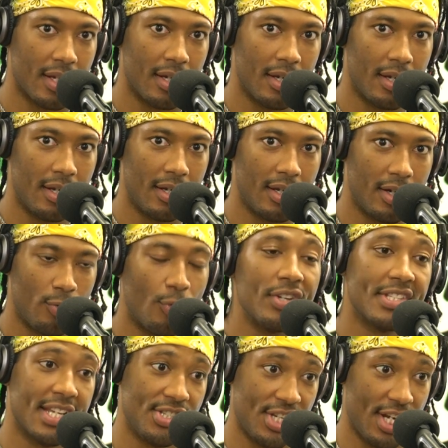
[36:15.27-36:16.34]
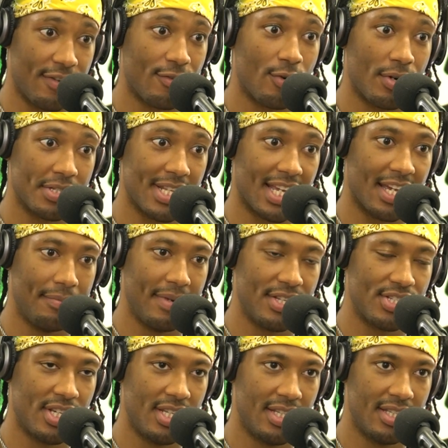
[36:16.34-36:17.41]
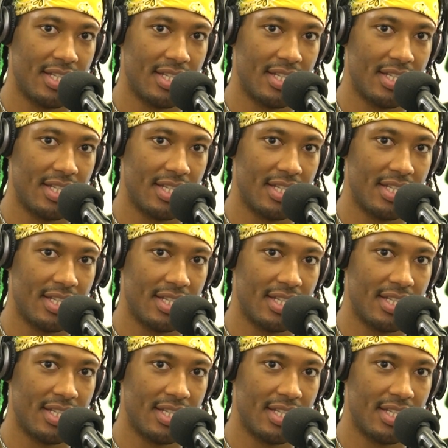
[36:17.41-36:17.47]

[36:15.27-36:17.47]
One Take J, of course, like I mentioned.